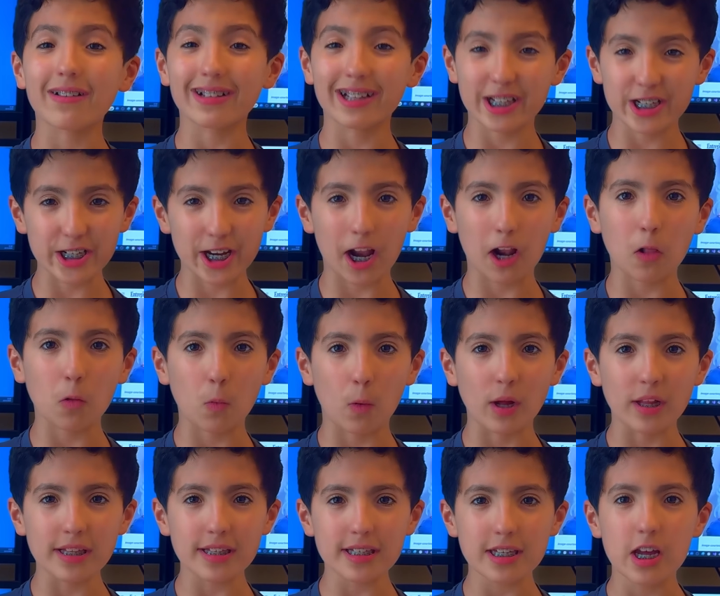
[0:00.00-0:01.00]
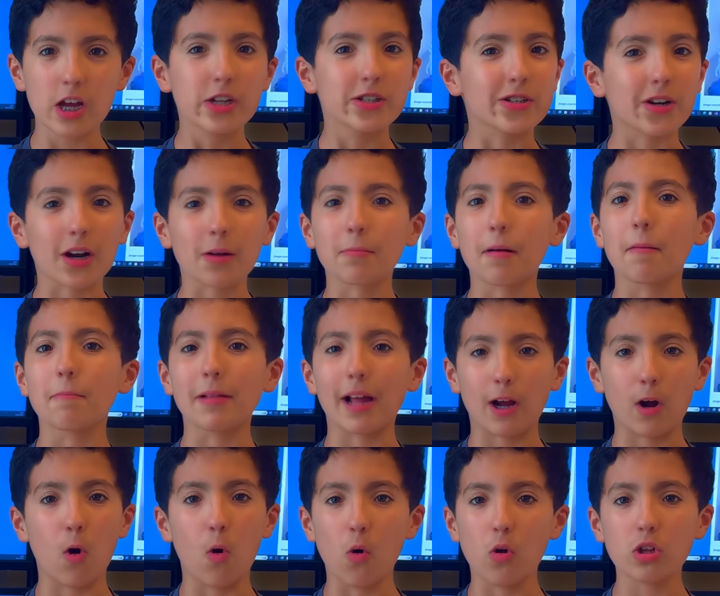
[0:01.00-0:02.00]
on this channel once, talking about
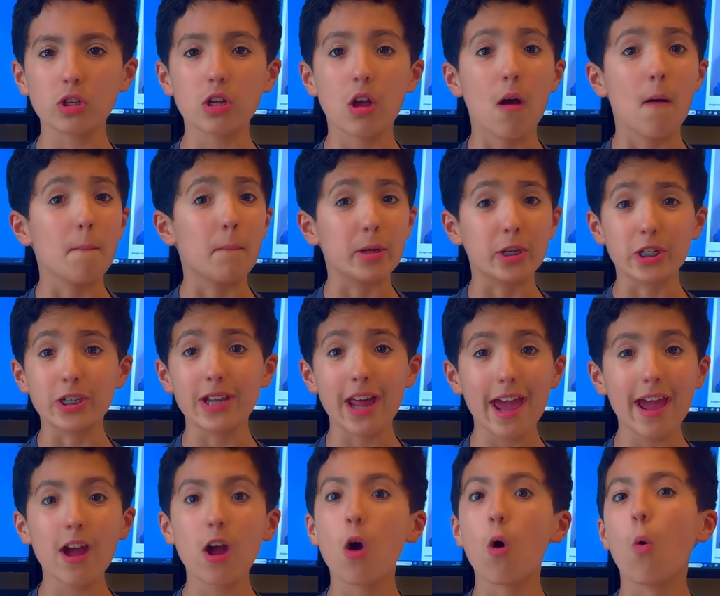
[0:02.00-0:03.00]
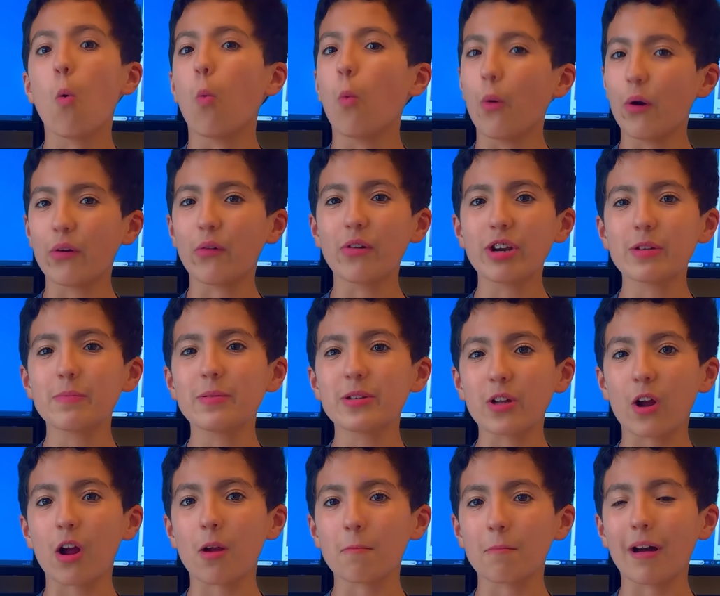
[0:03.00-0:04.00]
black holes, but today we're going to be
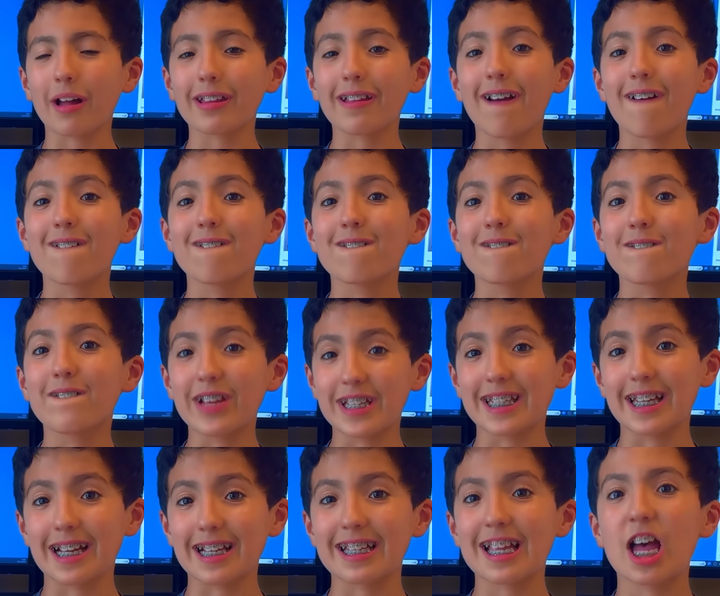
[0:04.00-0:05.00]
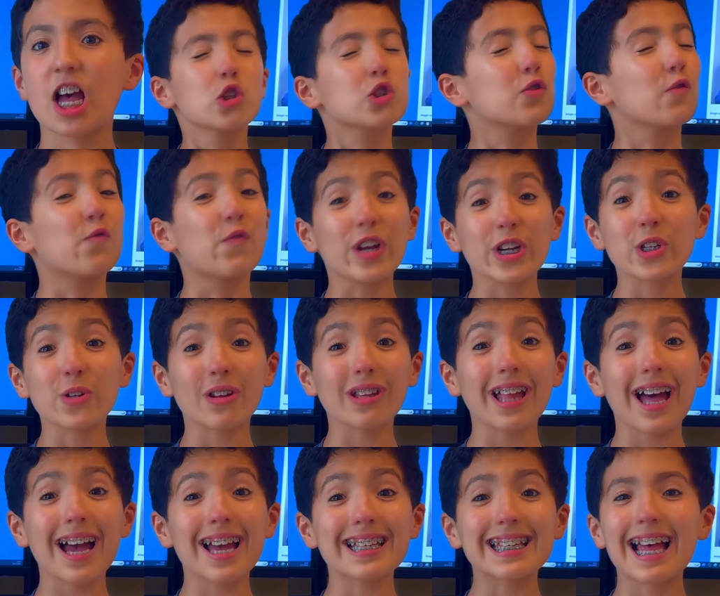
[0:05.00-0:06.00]
talking about physics to
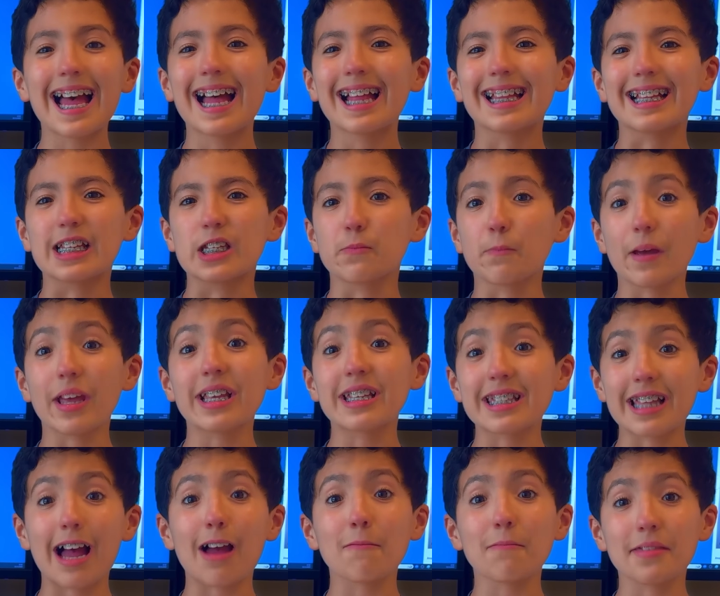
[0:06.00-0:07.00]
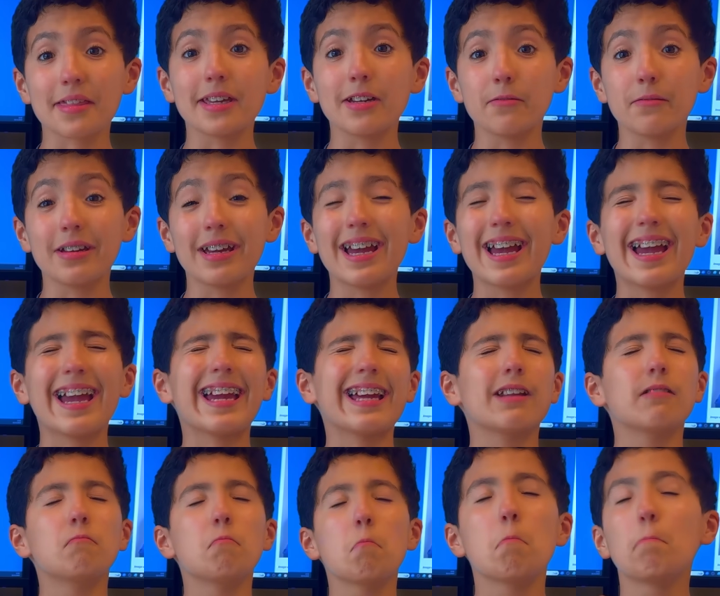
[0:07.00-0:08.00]
visualize the space-time theory
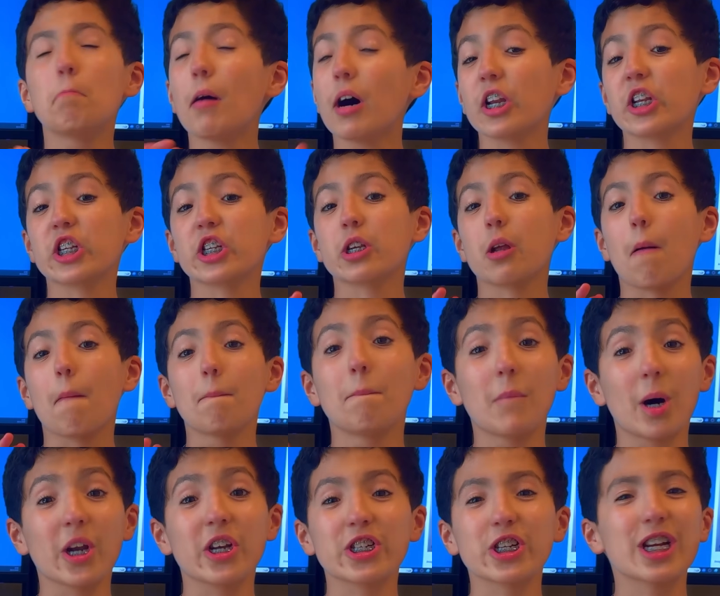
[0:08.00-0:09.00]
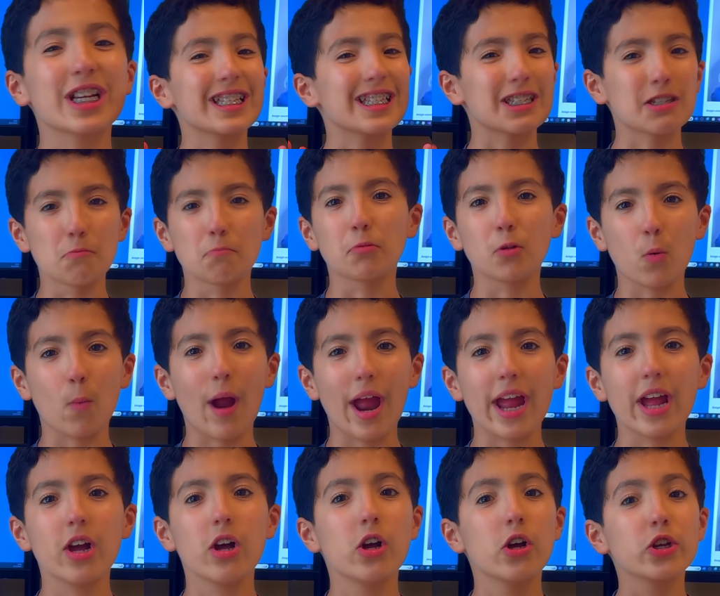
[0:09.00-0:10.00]
in a much simpler way.
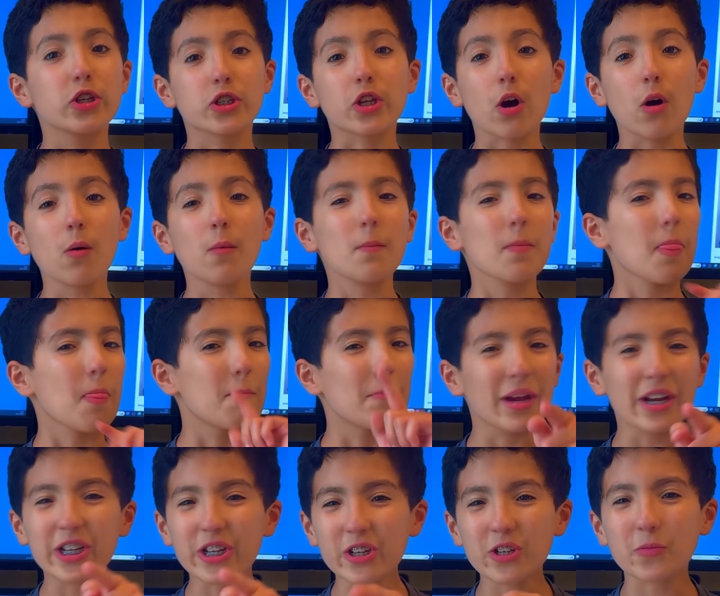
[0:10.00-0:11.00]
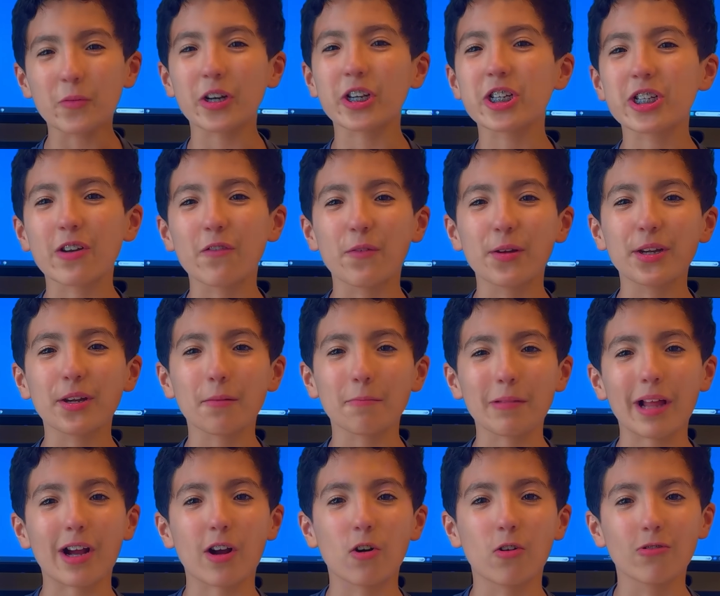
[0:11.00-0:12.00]
So make sure to watch the video on
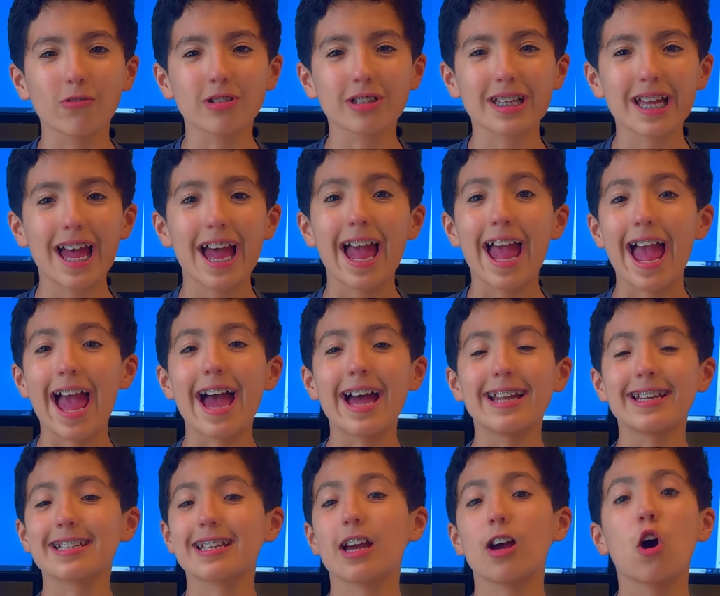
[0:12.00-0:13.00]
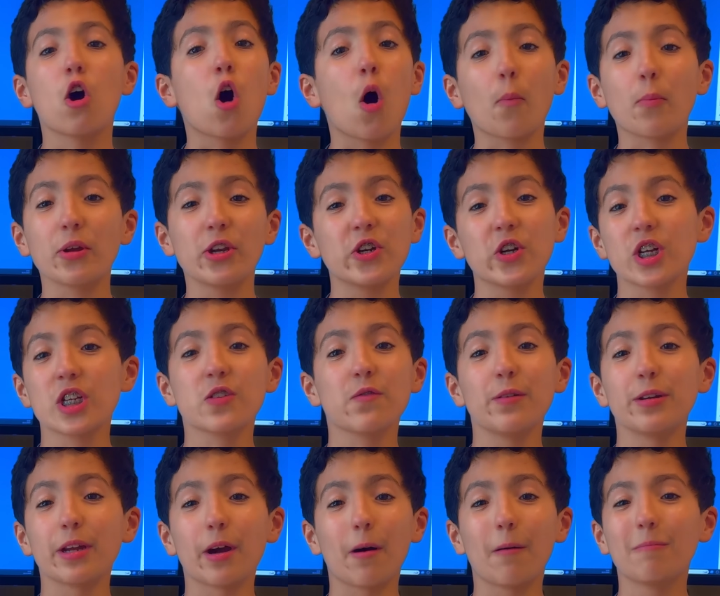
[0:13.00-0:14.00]
black holes and hope you enjoy this
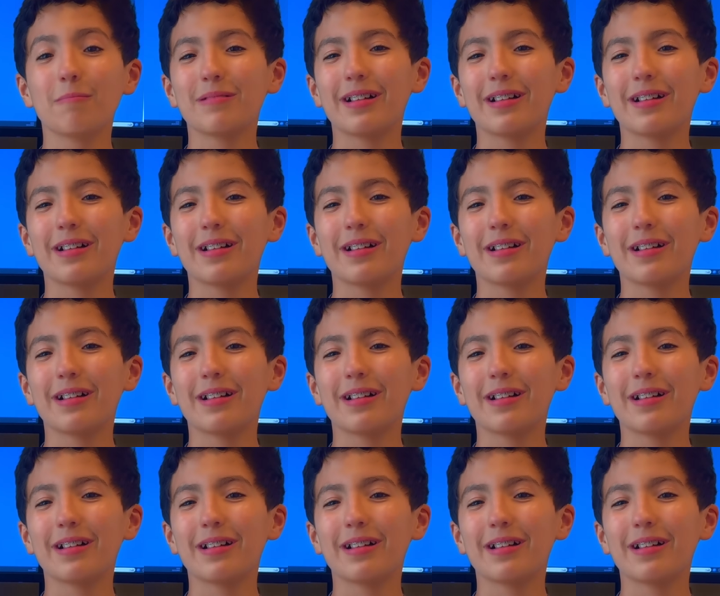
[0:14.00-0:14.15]
video.